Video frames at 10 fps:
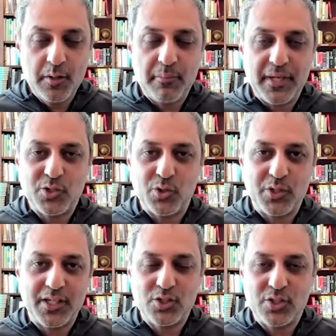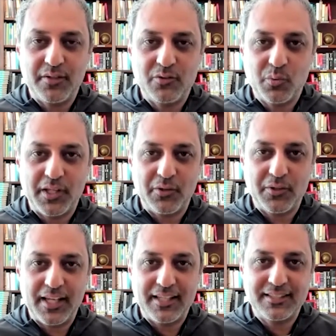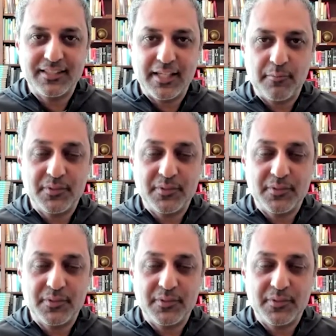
major initiatives, whether that's